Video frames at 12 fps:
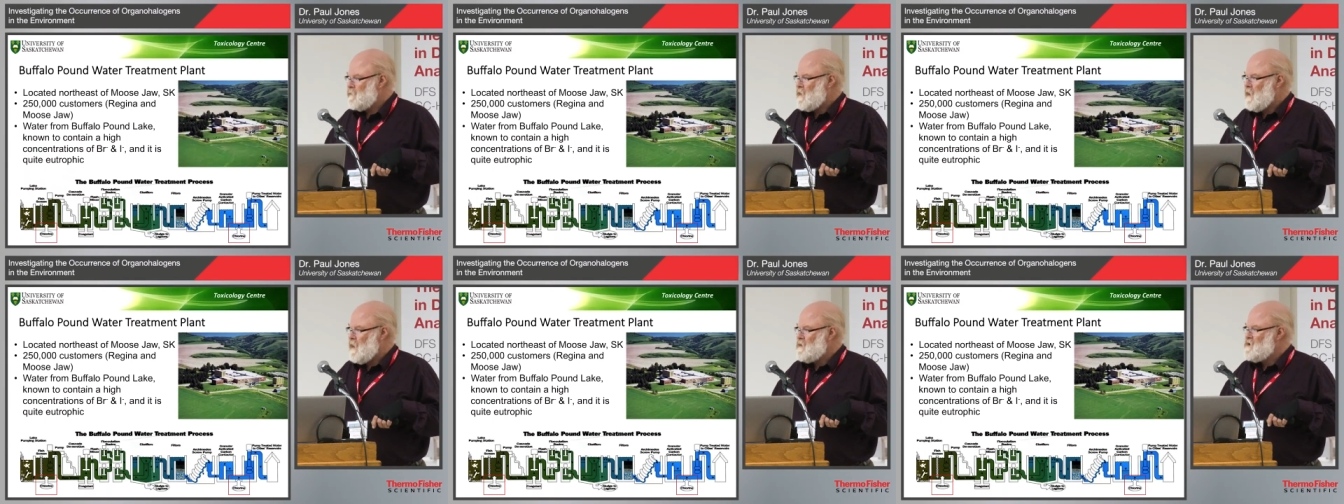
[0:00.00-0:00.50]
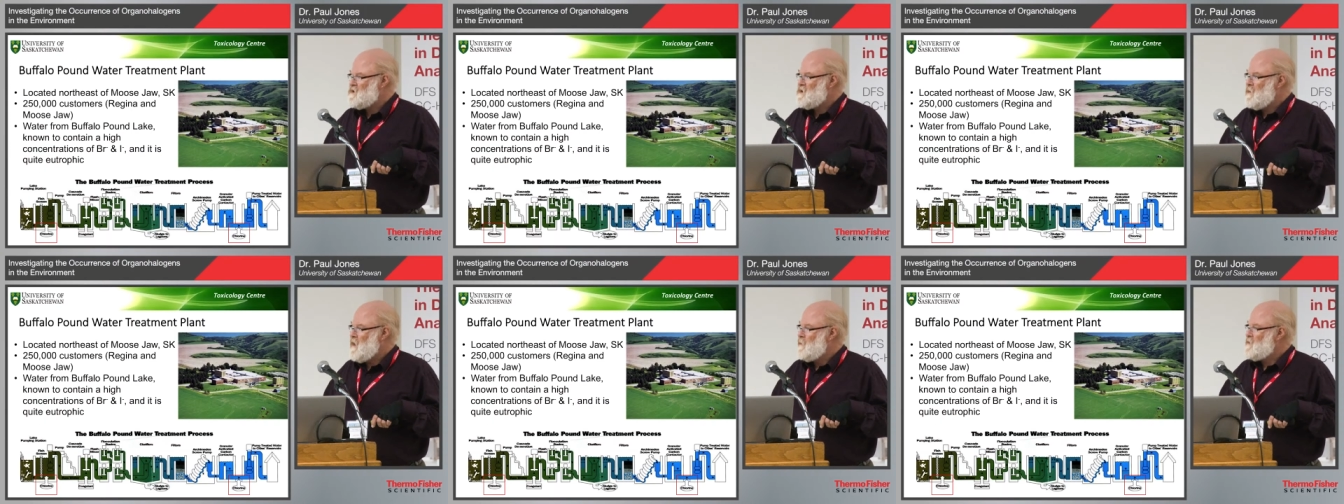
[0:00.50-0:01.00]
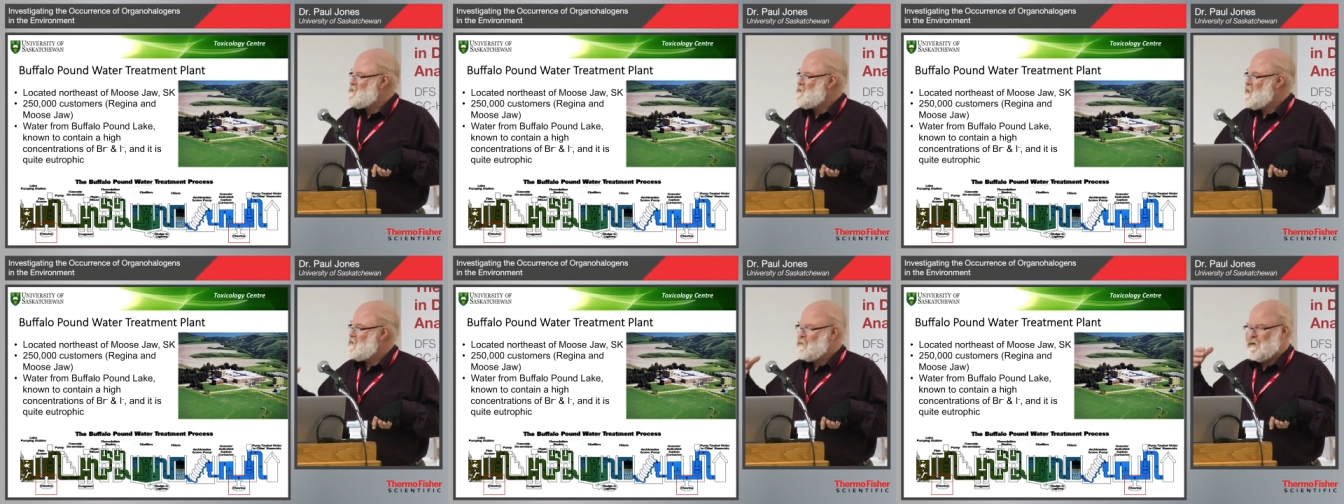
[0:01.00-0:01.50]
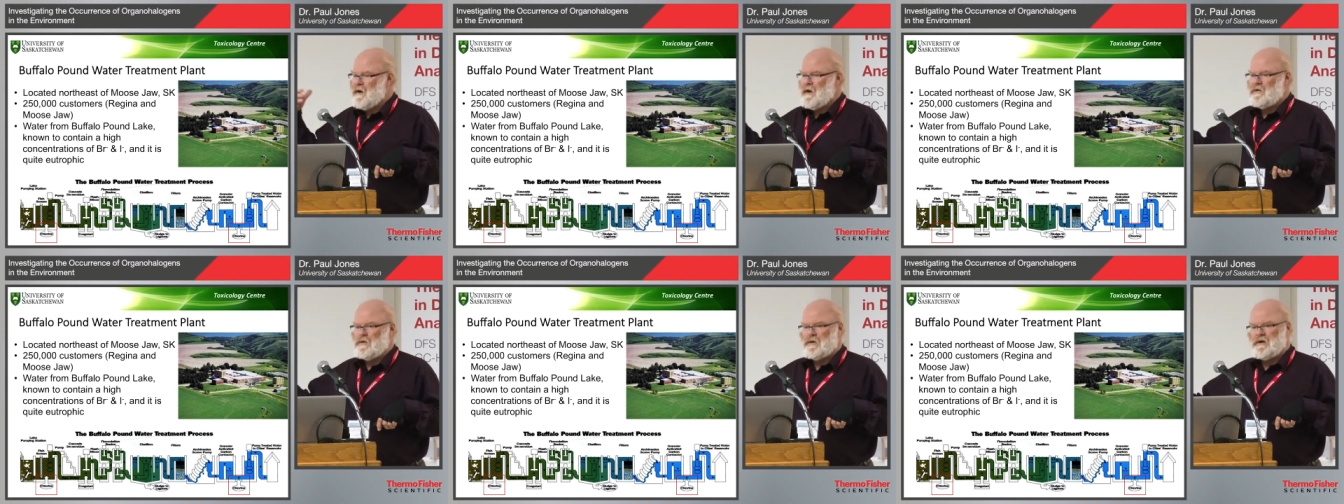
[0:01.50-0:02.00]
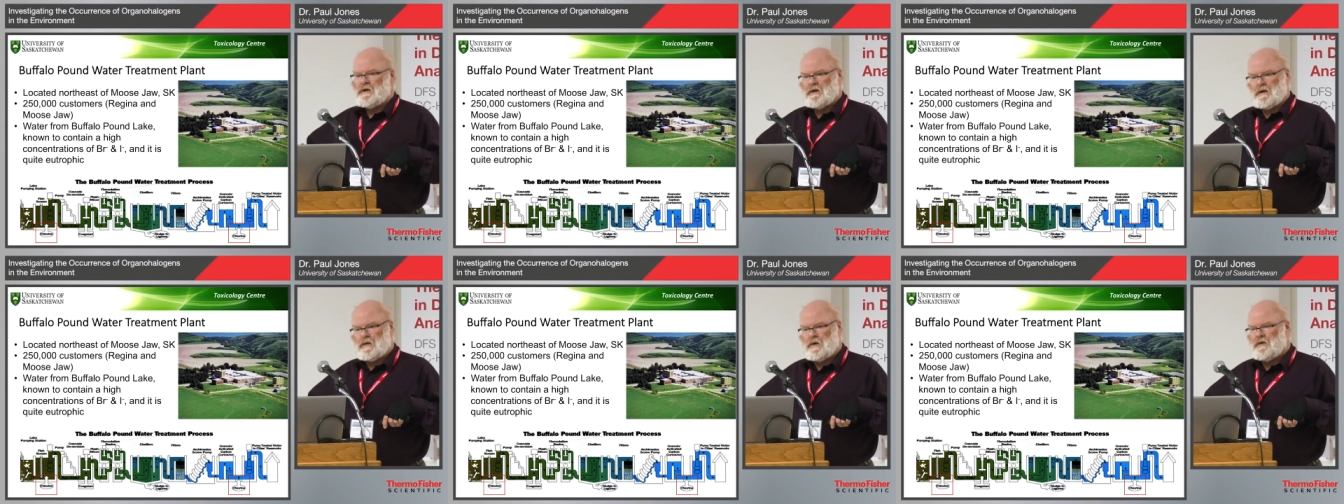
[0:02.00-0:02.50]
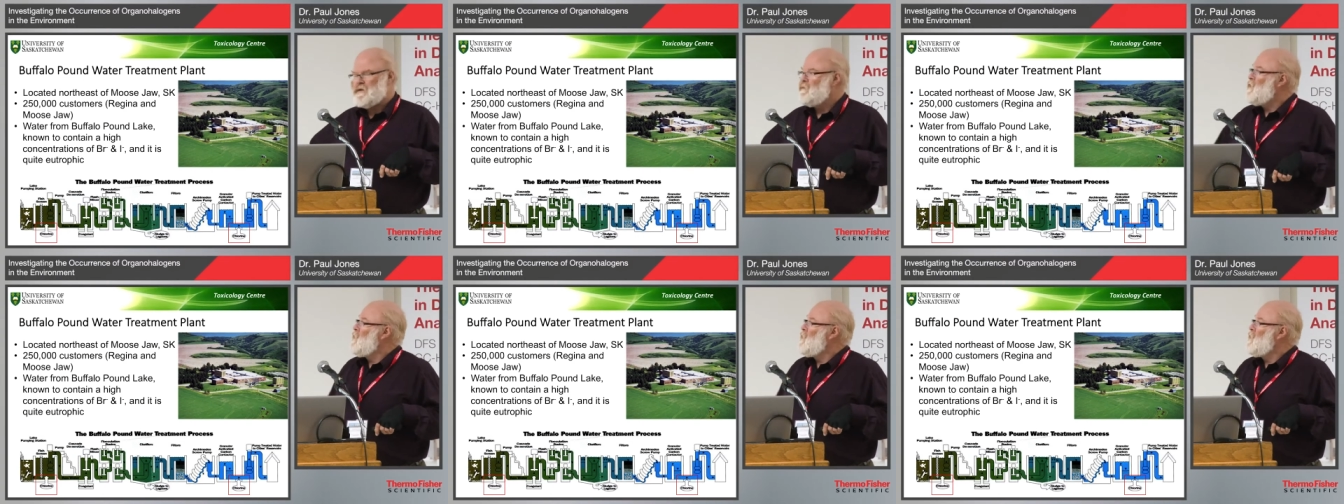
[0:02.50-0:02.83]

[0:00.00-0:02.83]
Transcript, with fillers: Uh, just so happens that the plant that we're dealing with